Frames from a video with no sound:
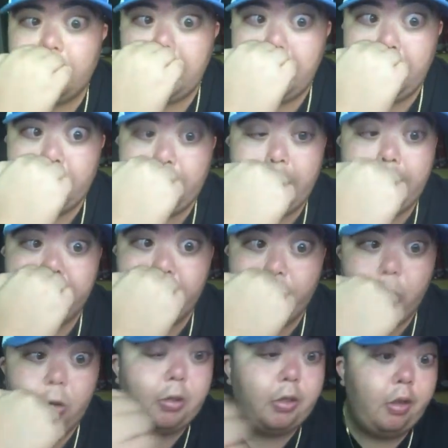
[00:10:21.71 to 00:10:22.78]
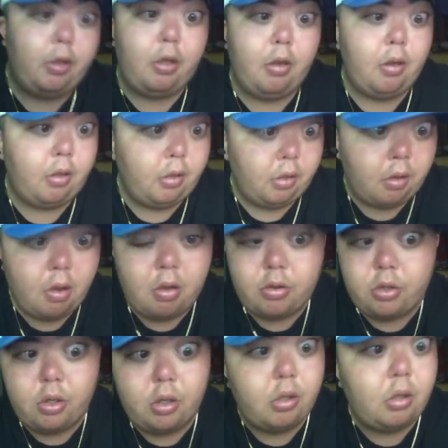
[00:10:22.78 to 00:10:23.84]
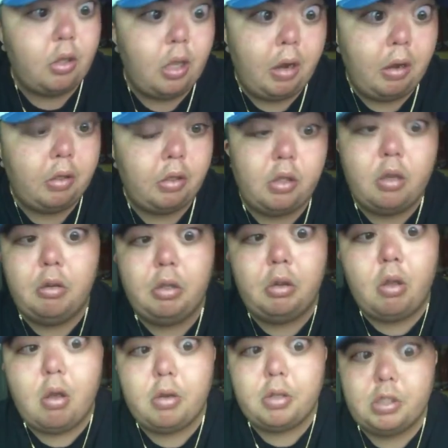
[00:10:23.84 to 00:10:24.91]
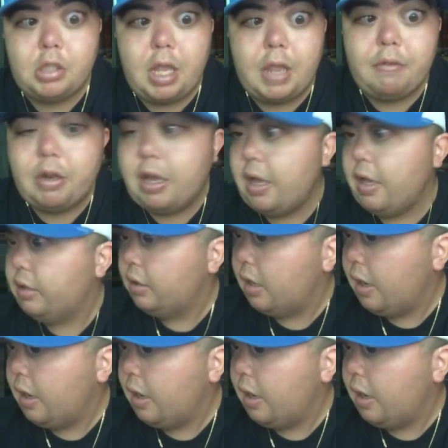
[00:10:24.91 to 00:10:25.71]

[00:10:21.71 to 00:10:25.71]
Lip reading: and I haven't worked in near as long as David has.